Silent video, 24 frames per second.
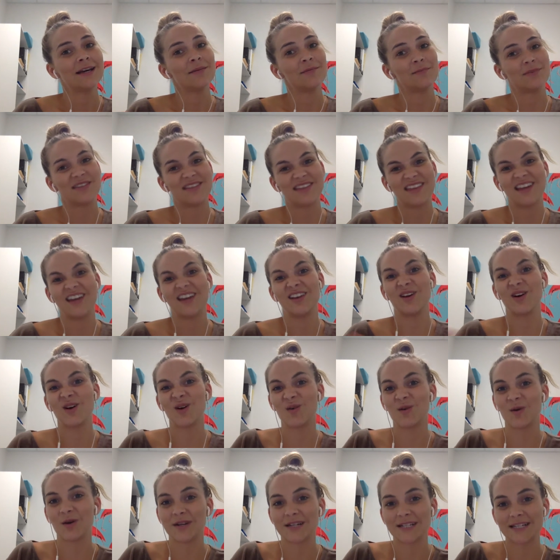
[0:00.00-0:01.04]
but then go
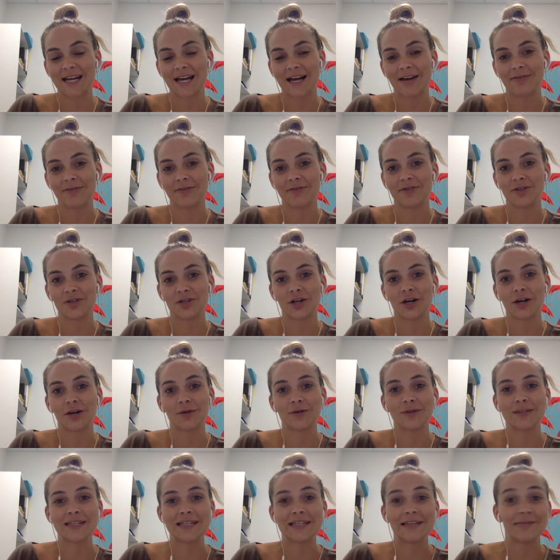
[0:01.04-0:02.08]
on to have a vaginal
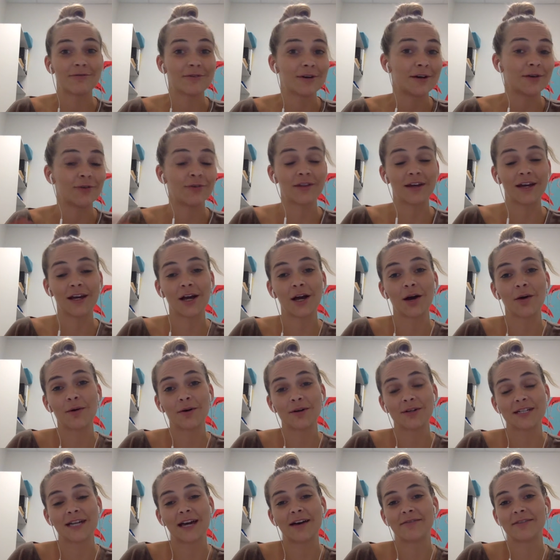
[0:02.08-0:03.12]
delivery or then go
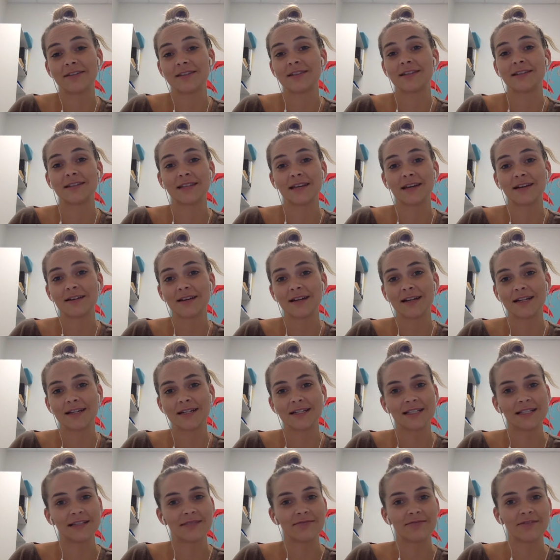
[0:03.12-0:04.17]
on to have a cesarean
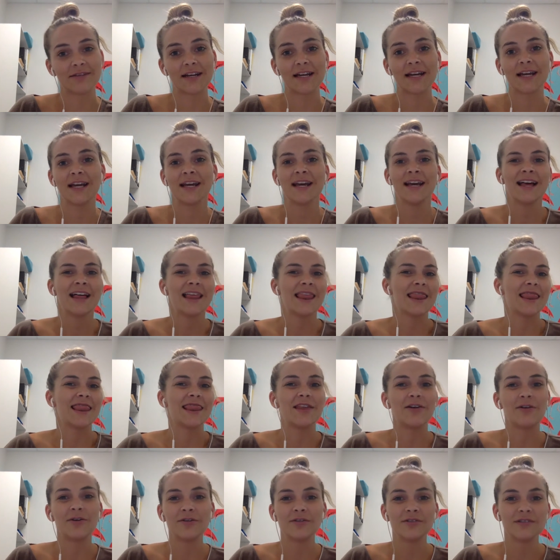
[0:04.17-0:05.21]
delivery,
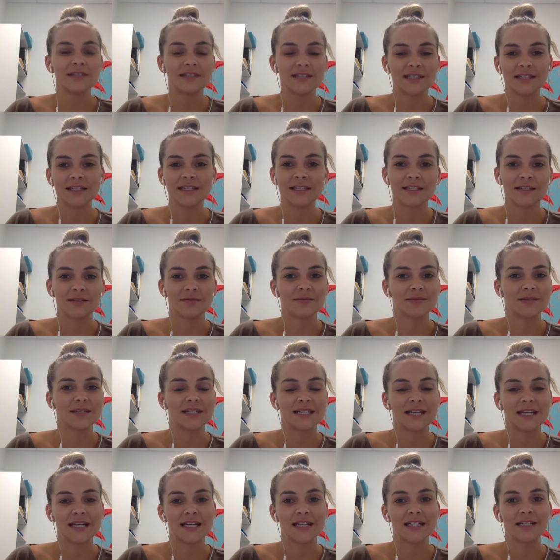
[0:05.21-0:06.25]
those systems
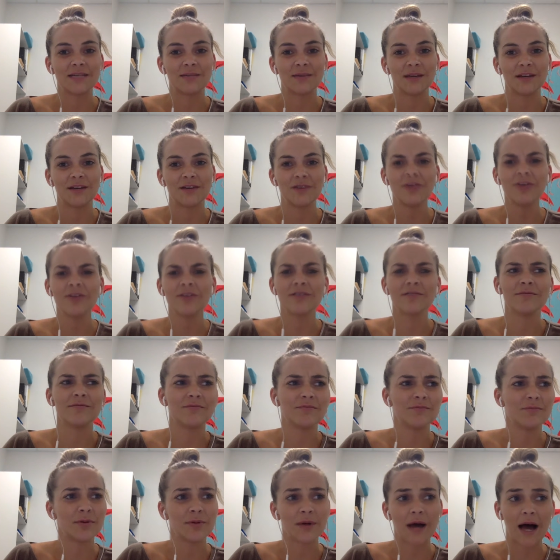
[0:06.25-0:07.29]
tend to be not
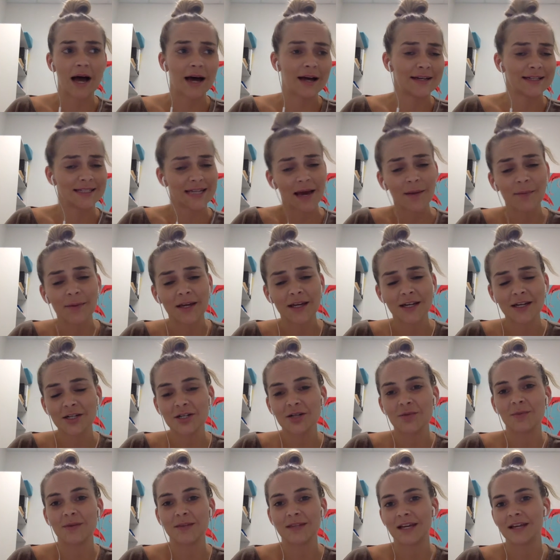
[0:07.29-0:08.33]

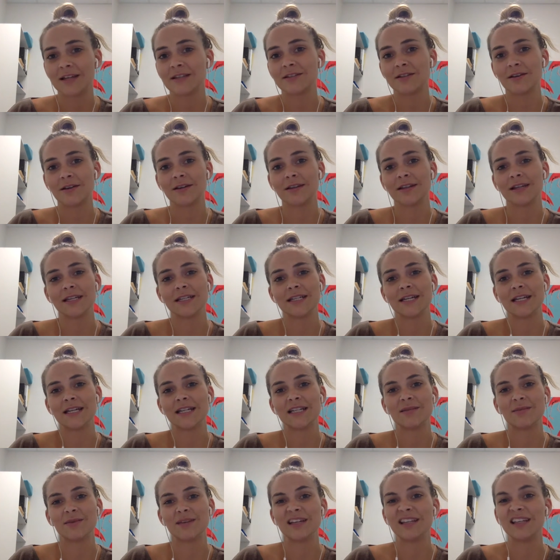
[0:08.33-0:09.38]
damaged, but they certainly tend
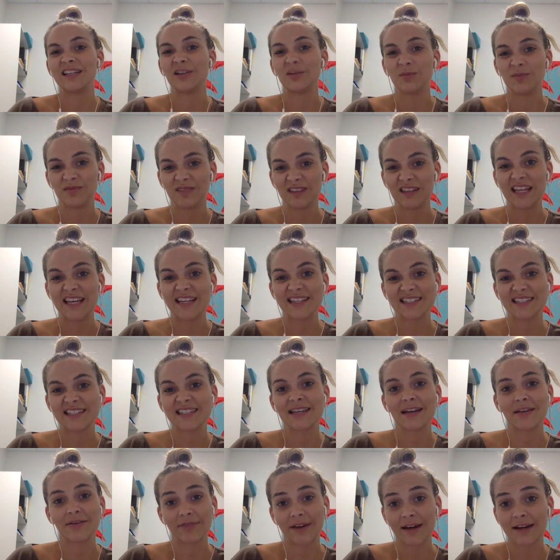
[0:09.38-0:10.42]
to be a little less
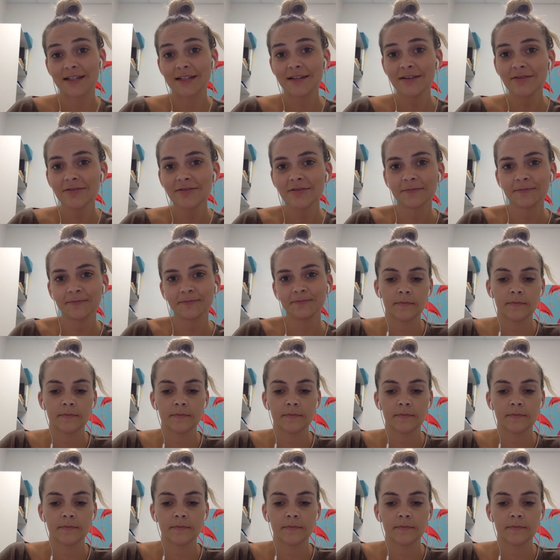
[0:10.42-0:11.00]
effective.